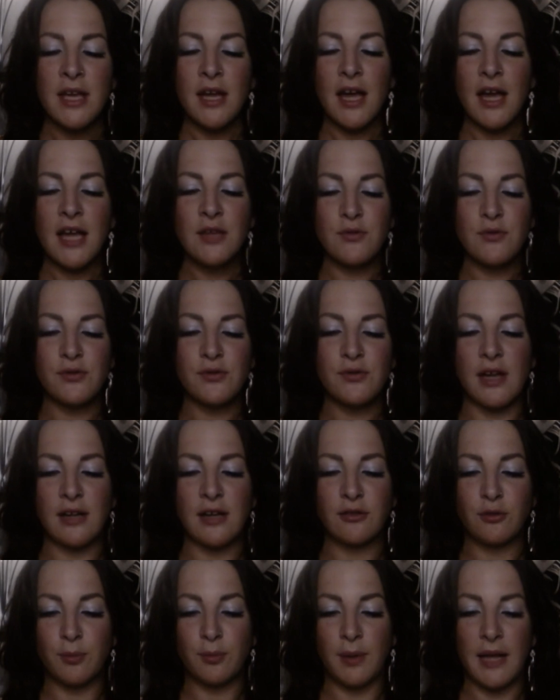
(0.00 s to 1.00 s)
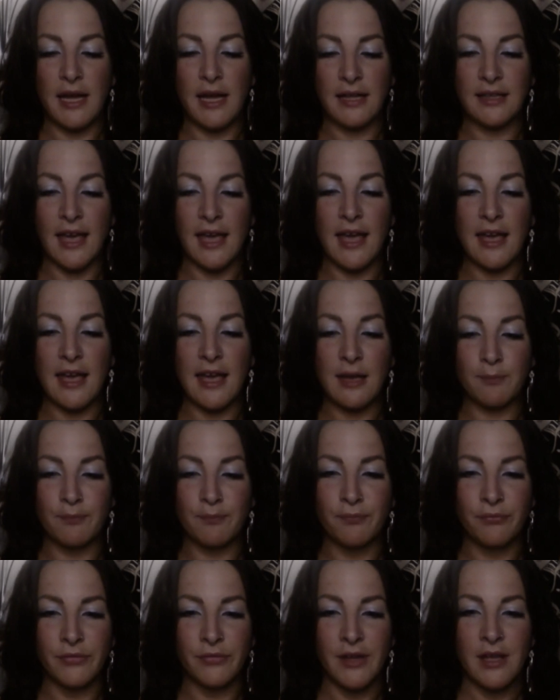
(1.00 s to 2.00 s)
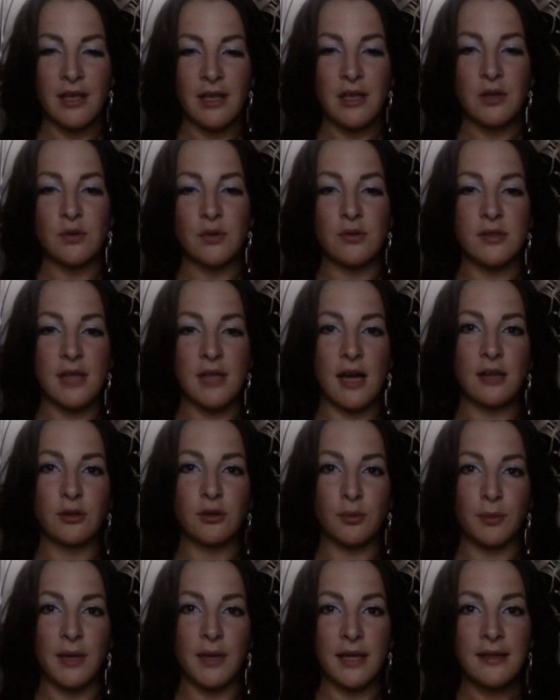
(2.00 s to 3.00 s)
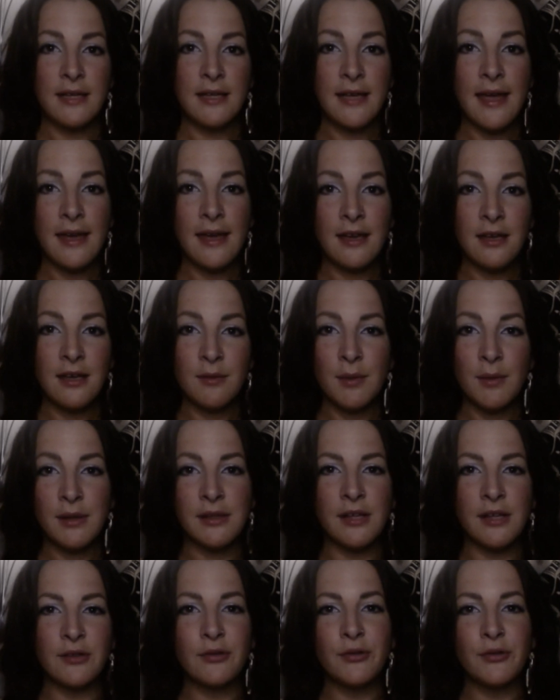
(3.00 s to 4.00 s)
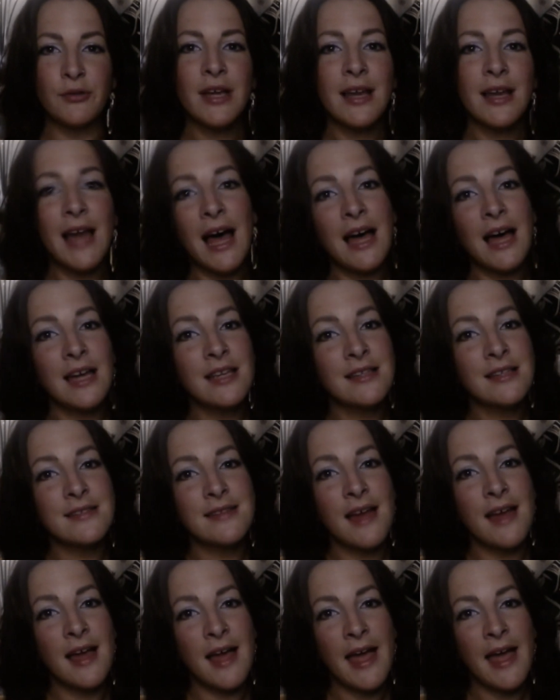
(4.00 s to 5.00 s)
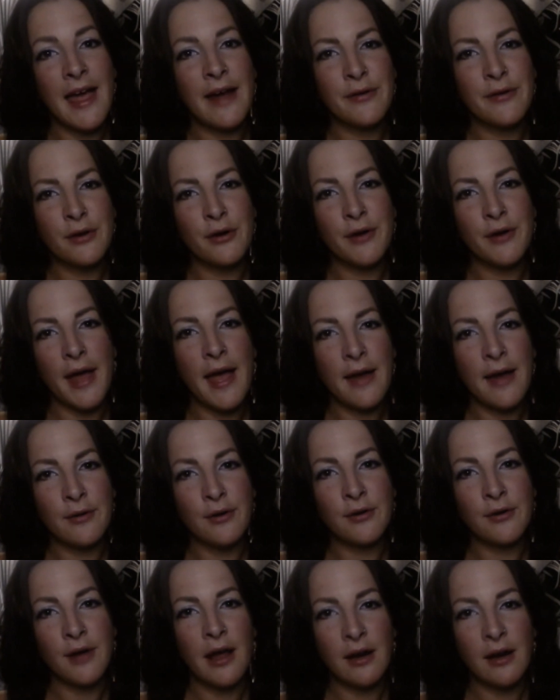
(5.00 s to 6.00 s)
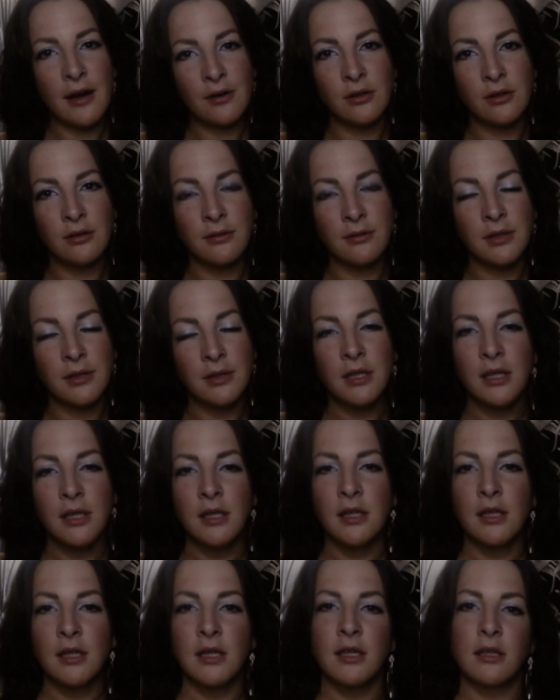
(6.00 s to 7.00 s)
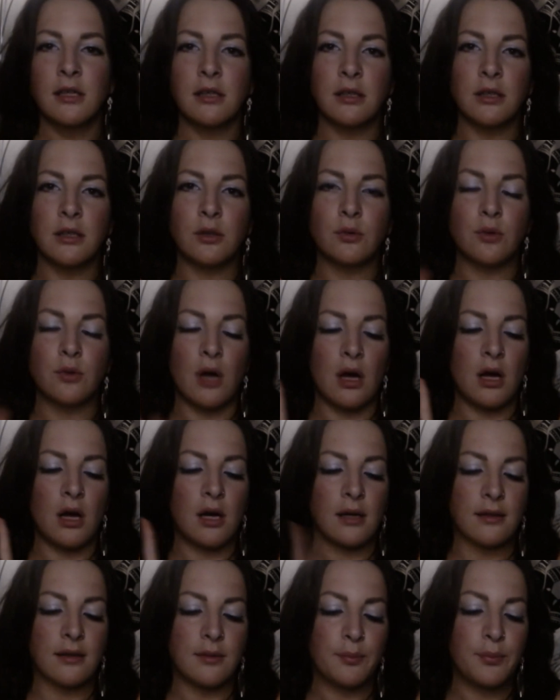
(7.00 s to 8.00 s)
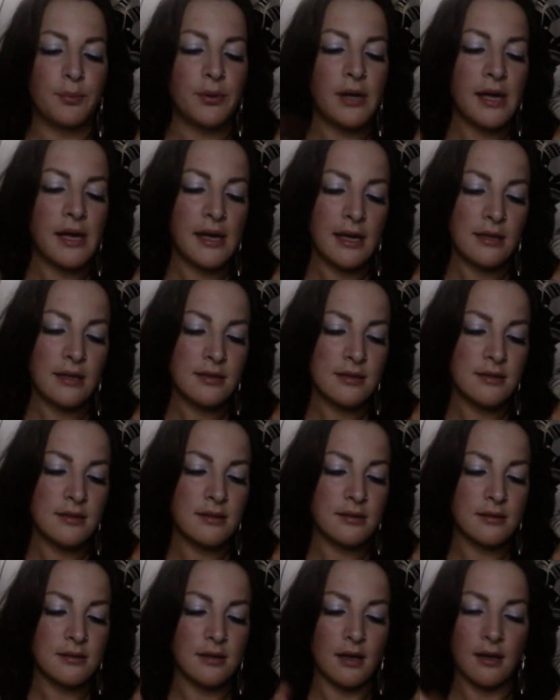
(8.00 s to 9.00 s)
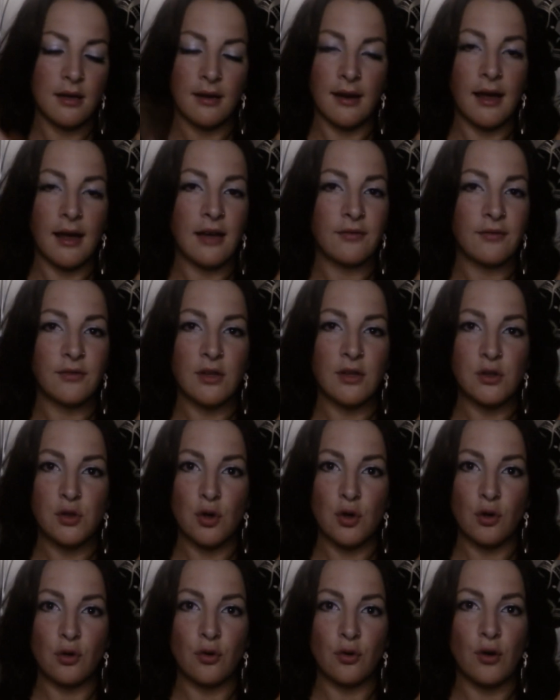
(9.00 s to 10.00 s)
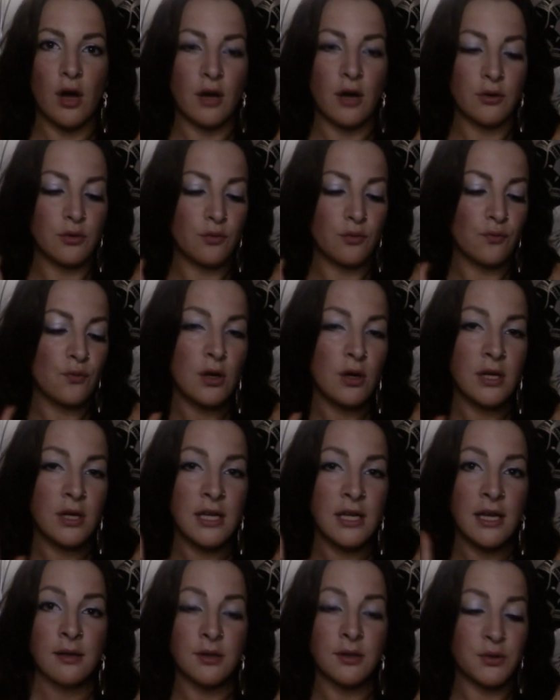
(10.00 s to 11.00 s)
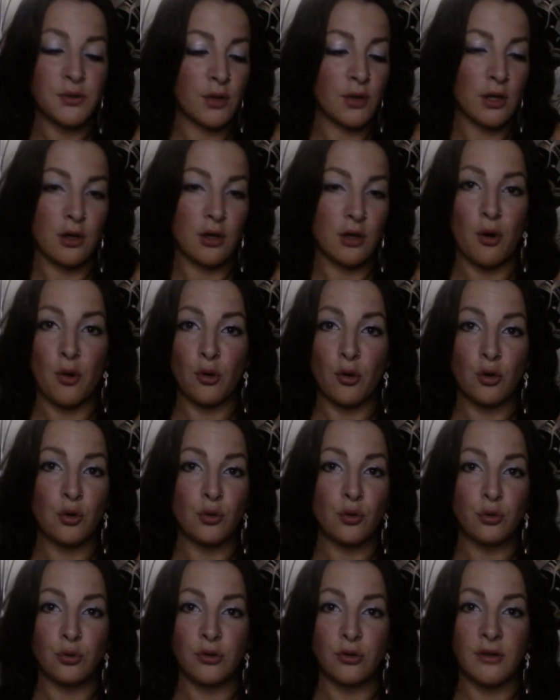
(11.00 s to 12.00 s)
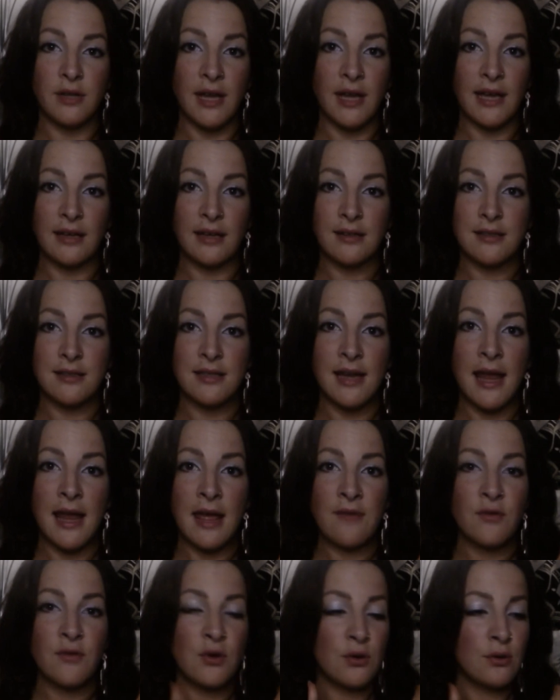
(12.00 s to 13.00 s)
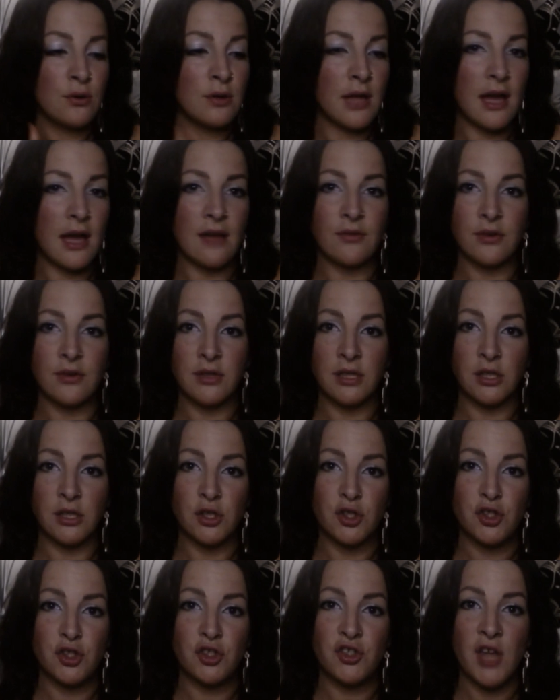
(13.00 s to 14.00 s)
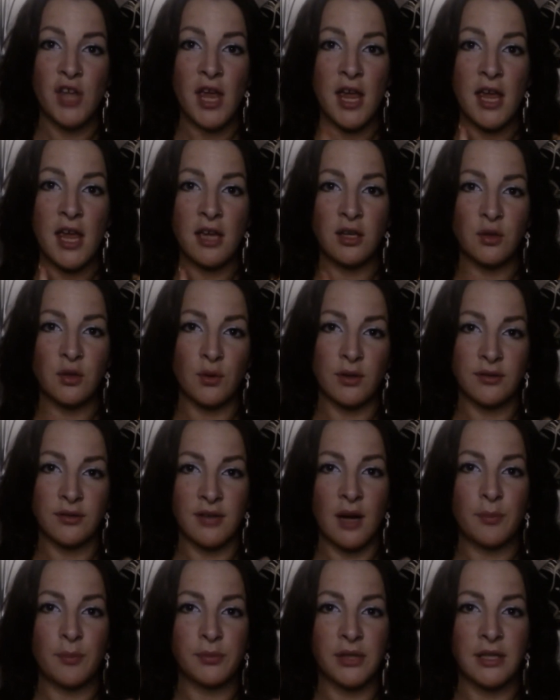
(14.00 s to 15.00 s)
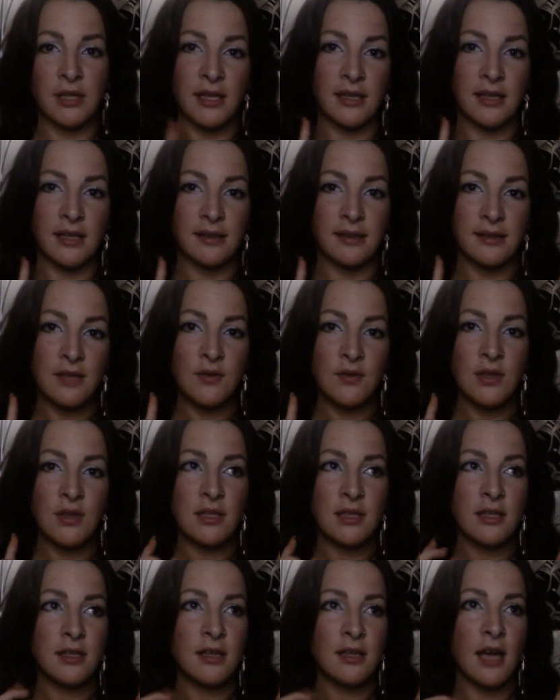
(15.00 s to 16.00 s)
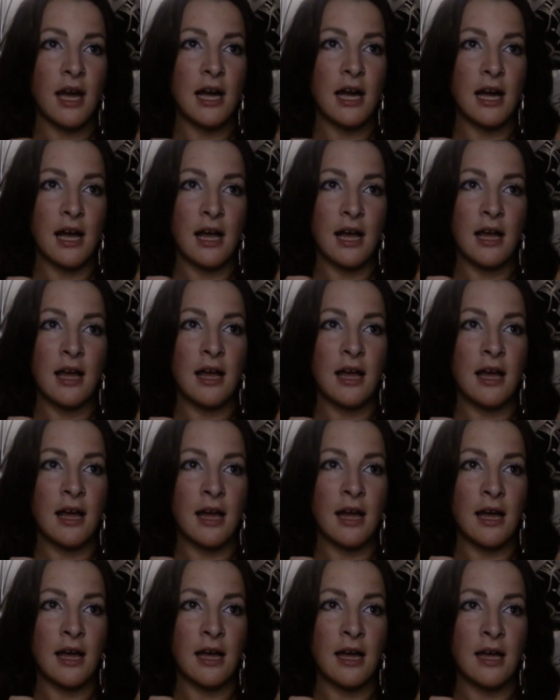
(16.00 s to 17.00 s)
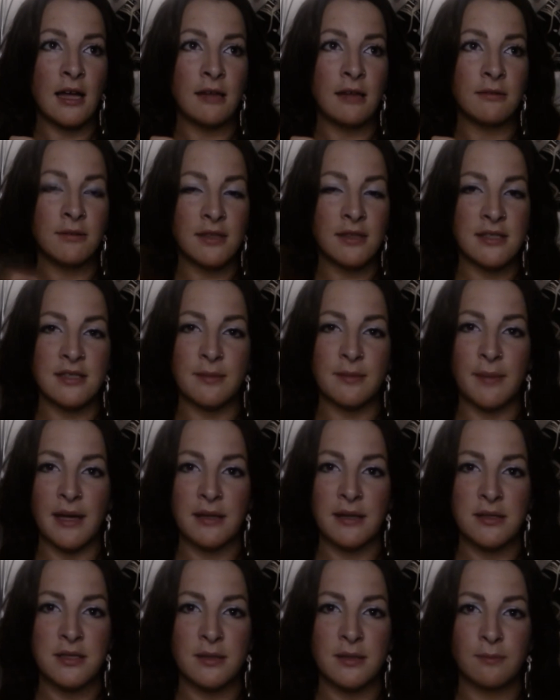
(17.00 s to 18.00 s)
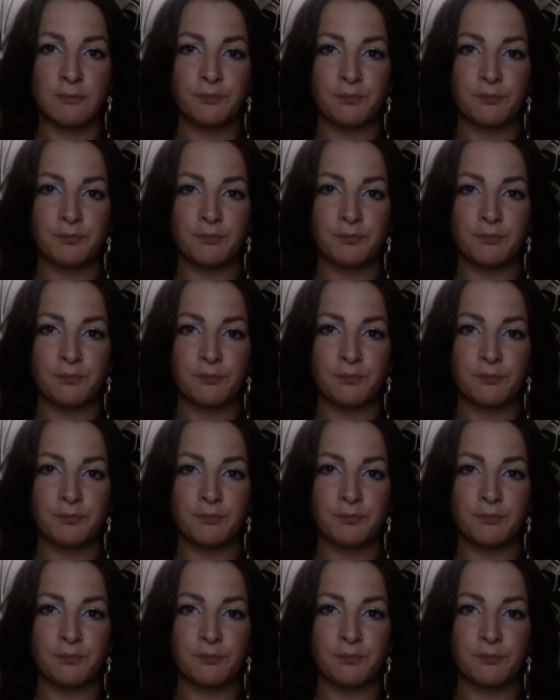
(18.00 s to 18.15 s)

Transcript: and you start to play the game. You start to play the game, and then you realize that error, error, error. You are depressed, life does not go how you want it, you cannot go to the next level, everything is shit, you are trapped in negativity, and it's a mess.